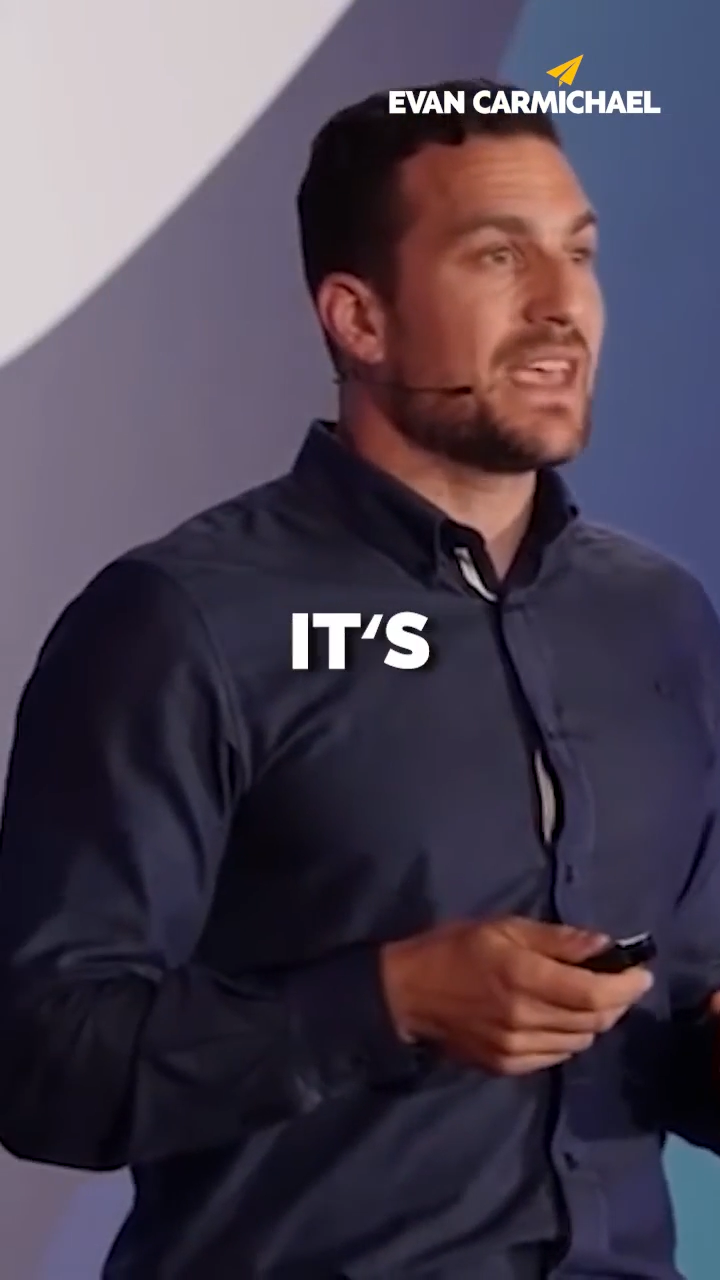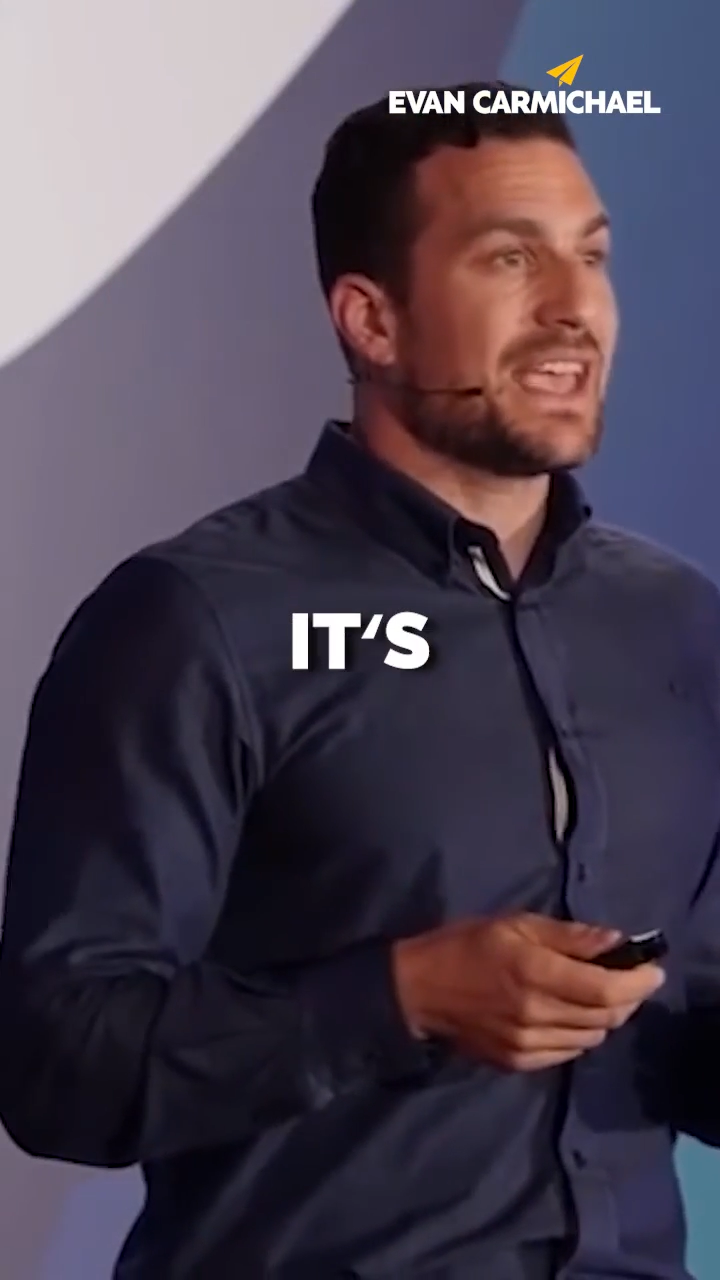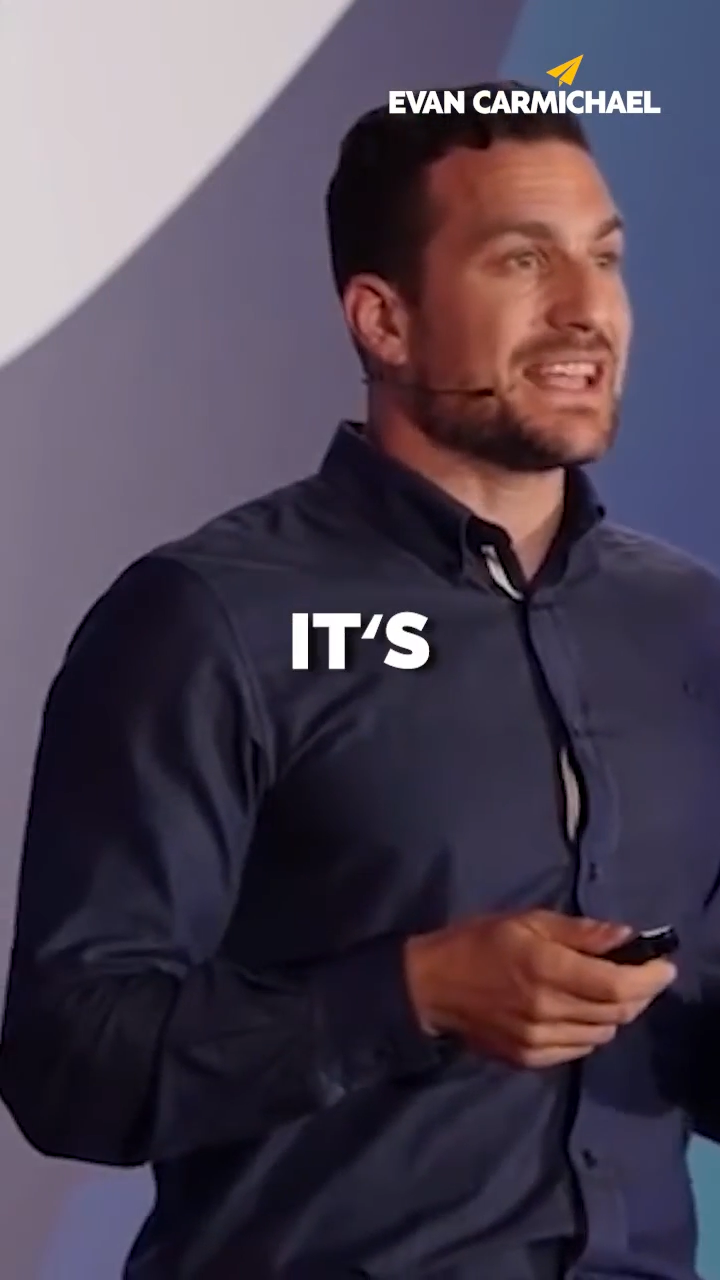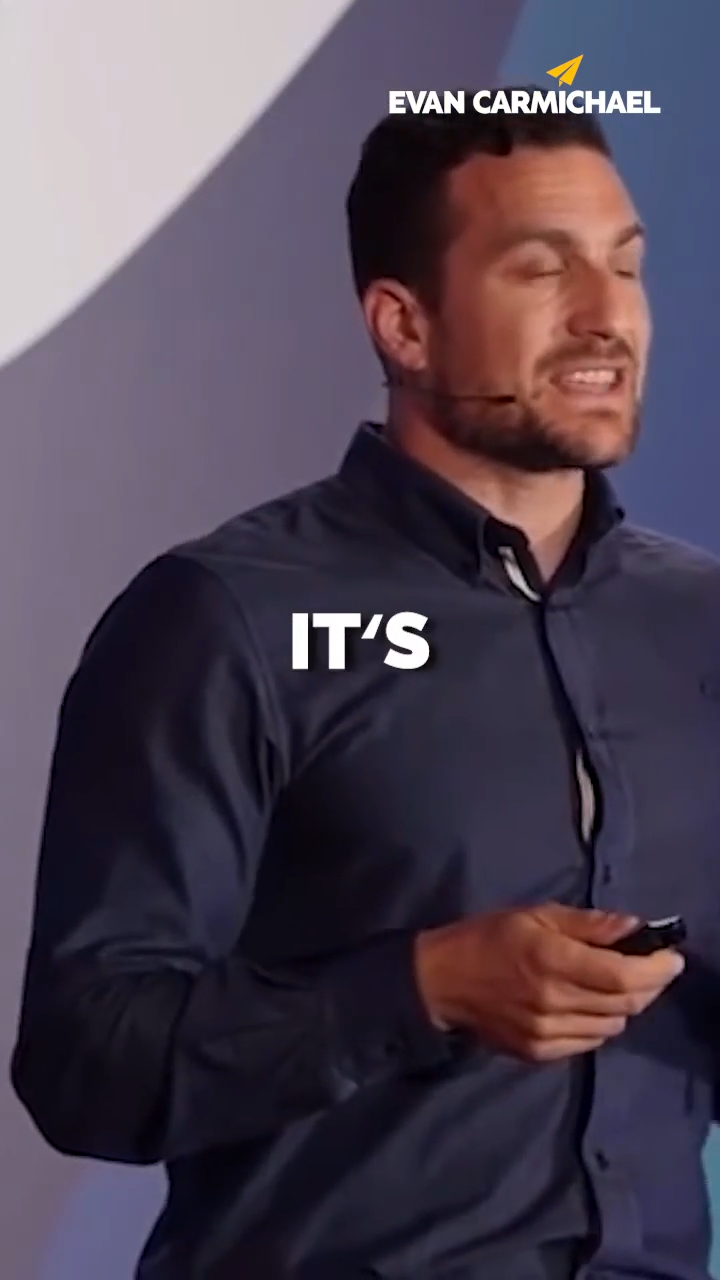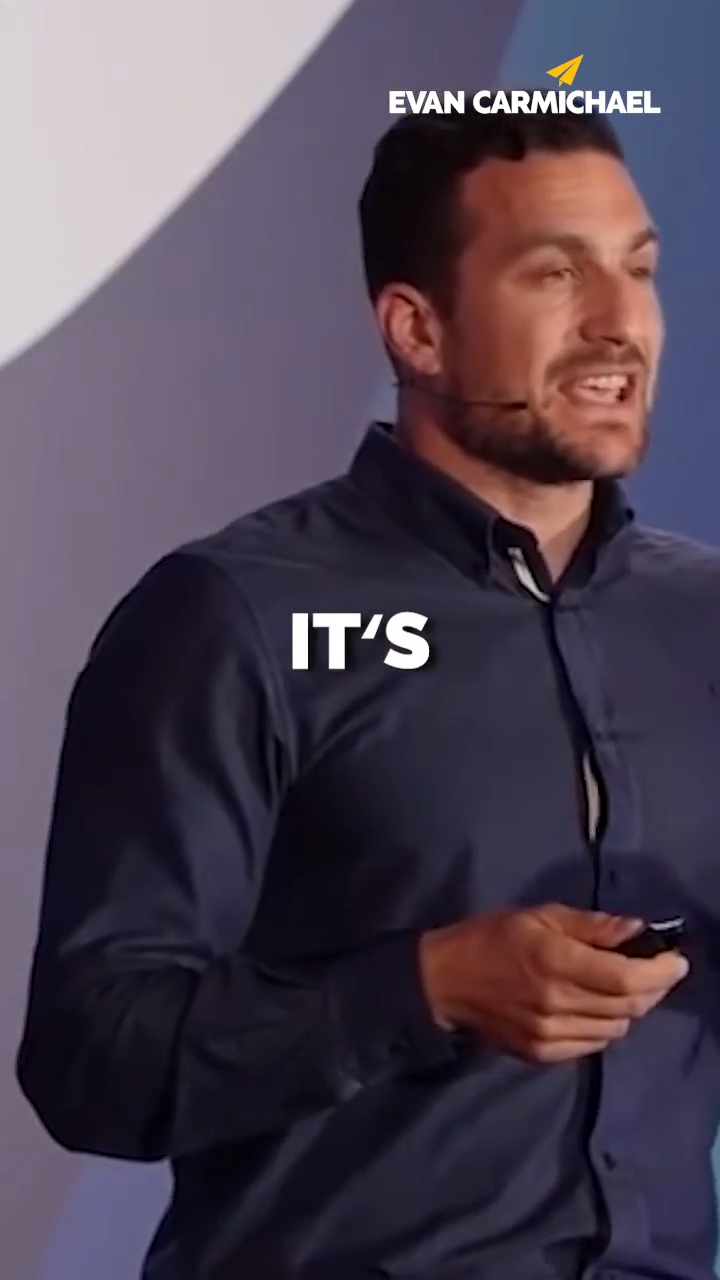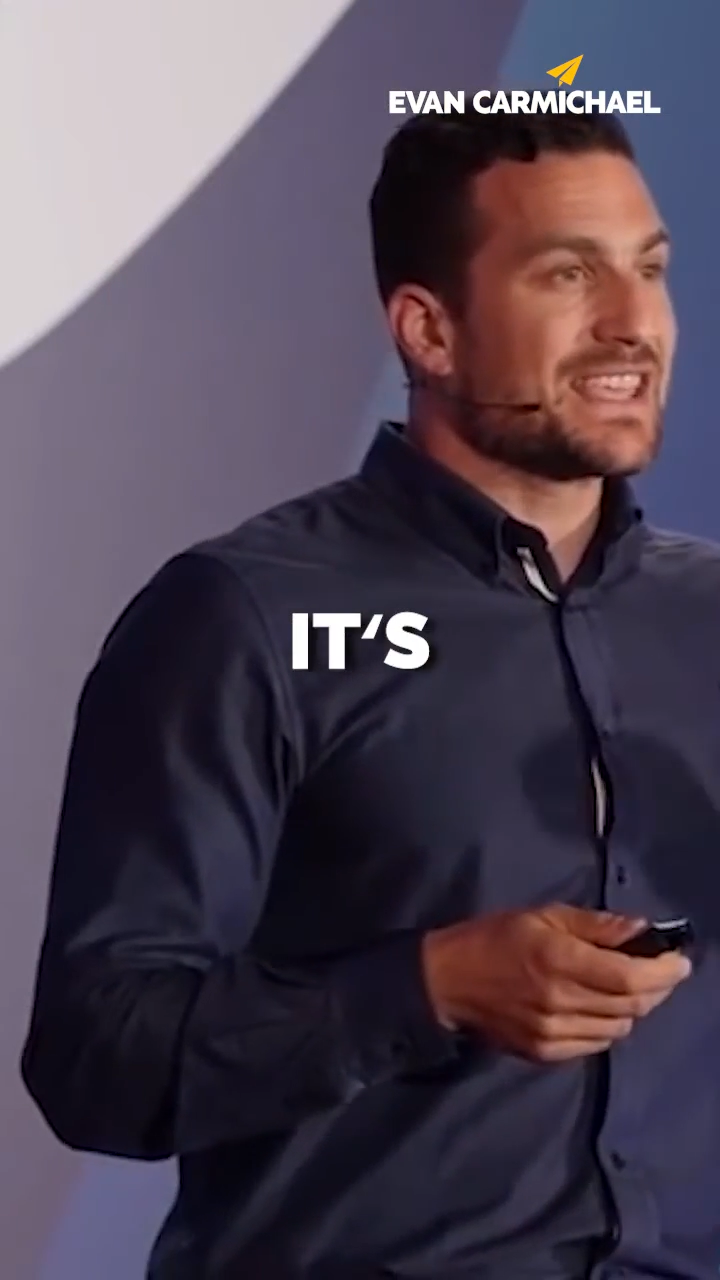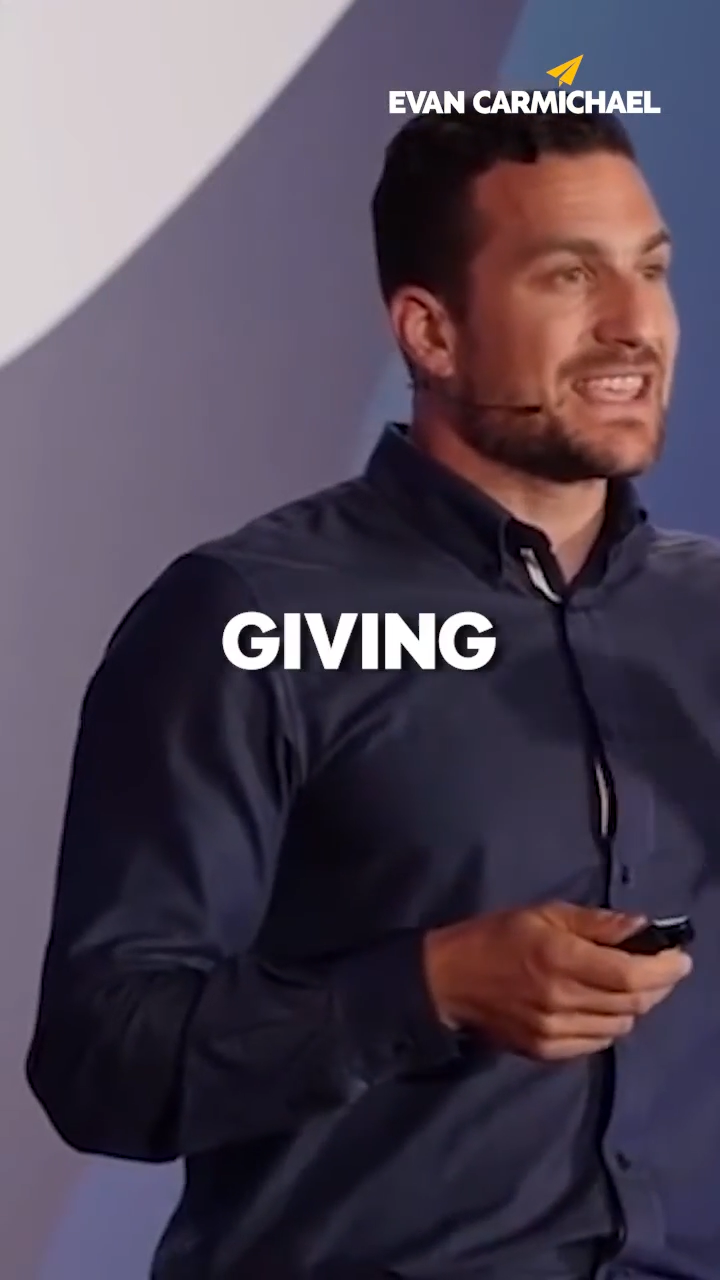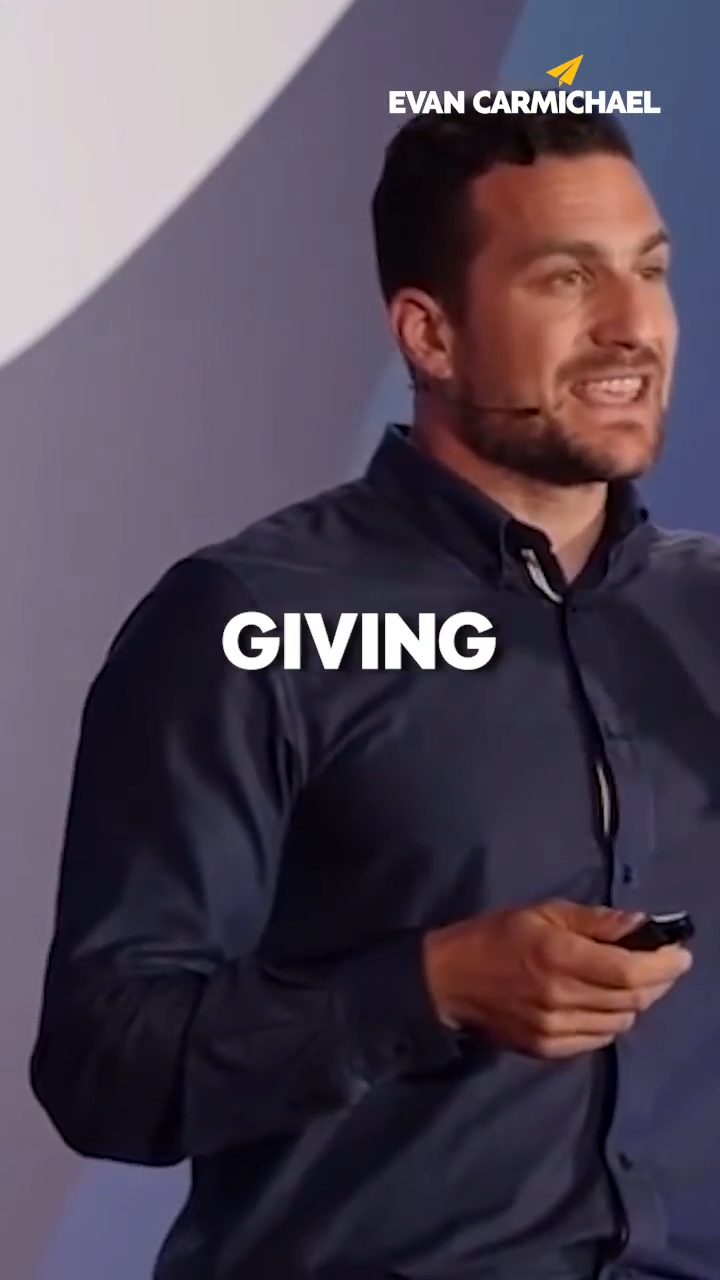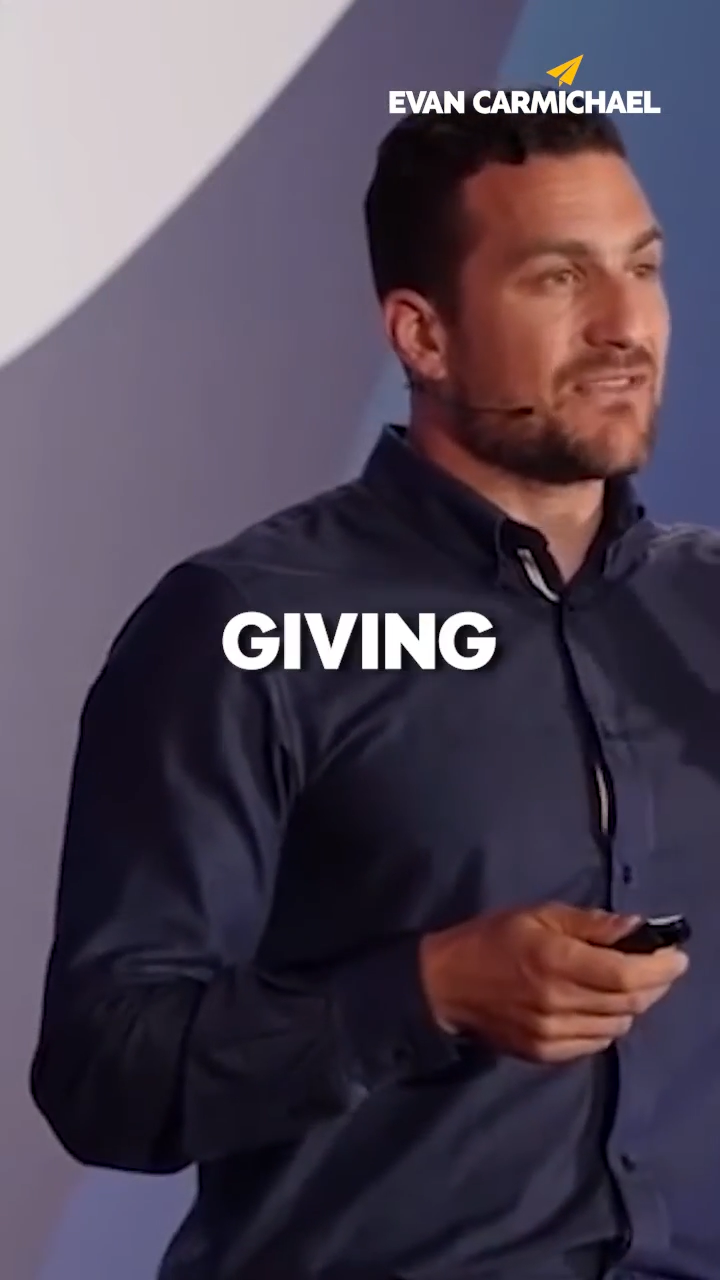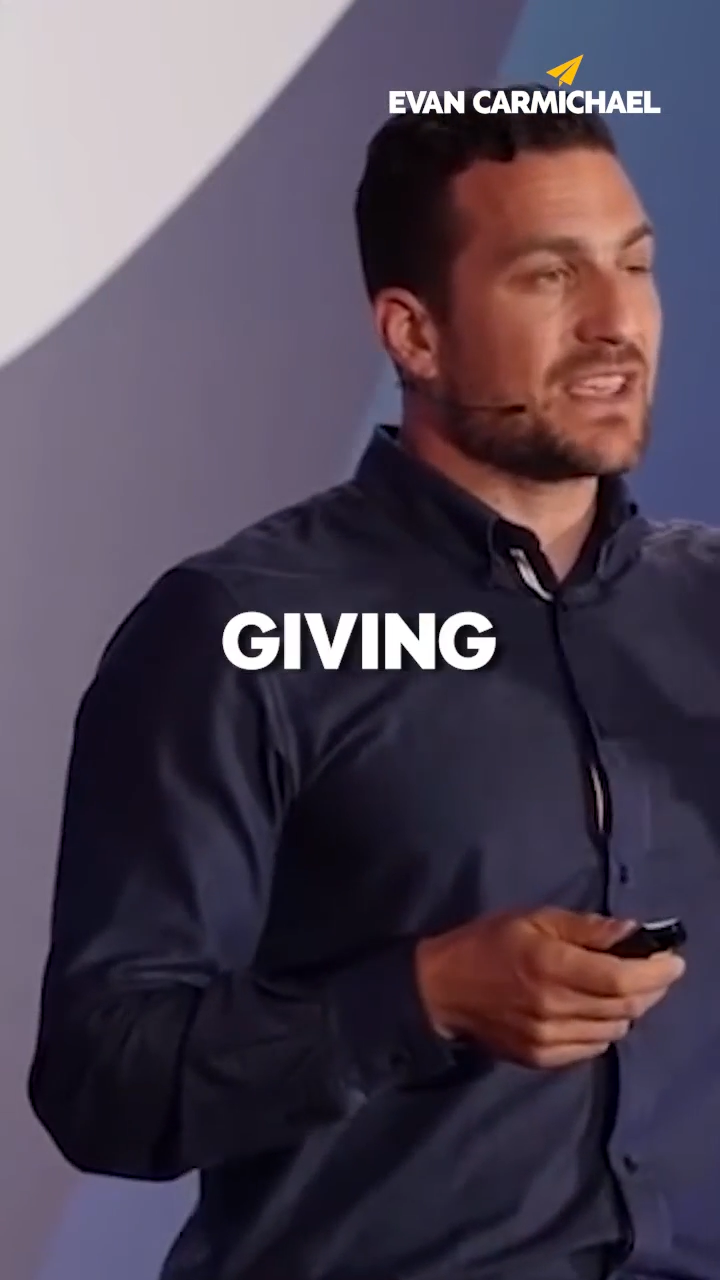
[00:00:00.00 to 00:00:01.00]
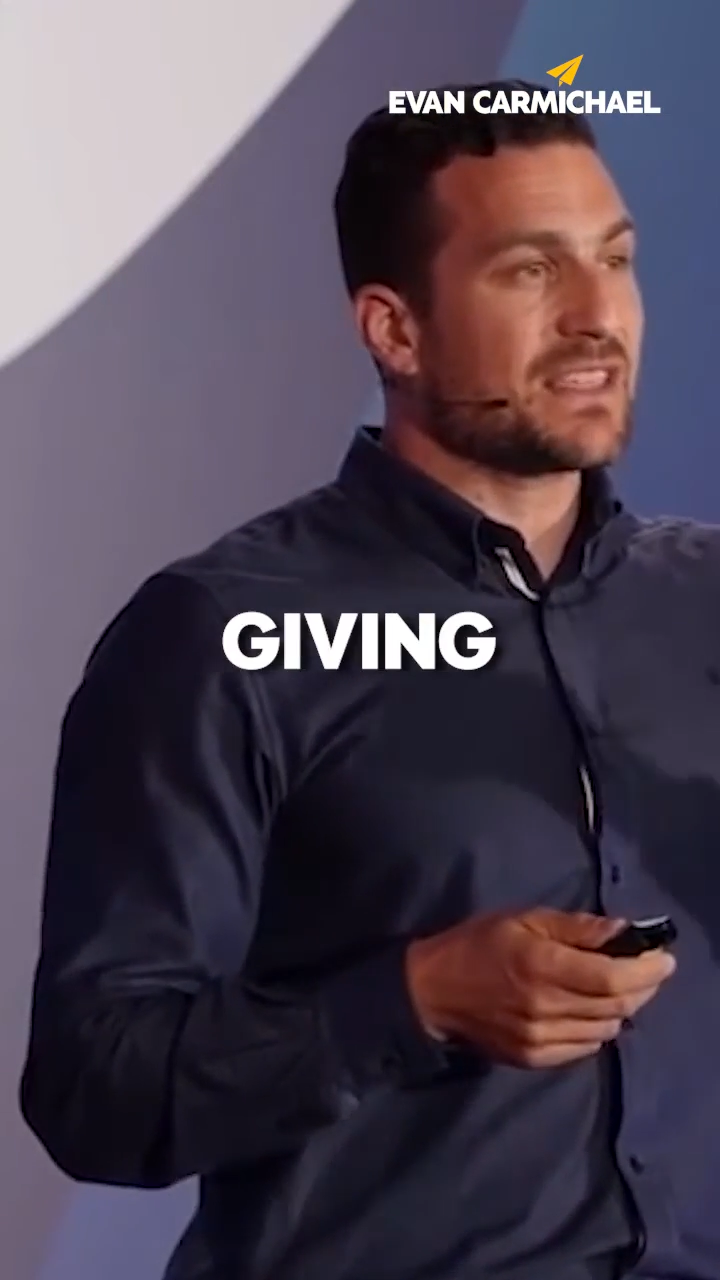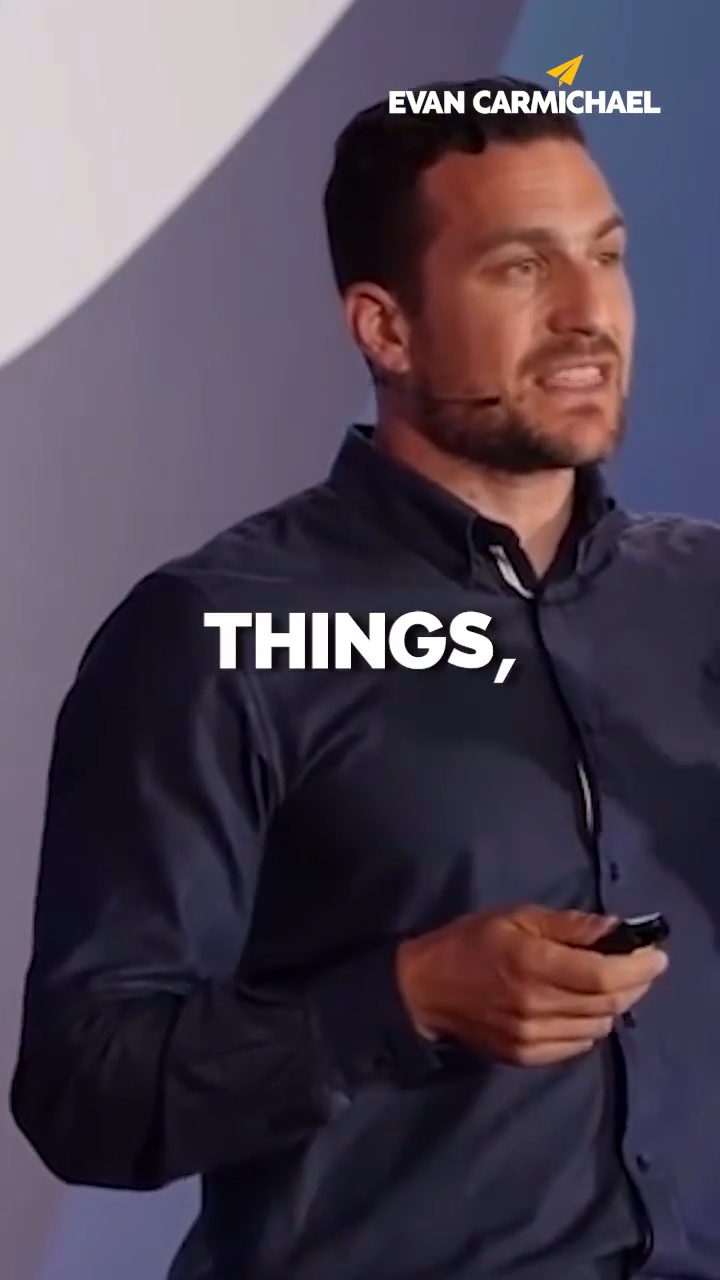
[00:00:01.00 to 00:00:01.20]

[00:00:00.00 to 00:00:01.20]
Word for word: It's giving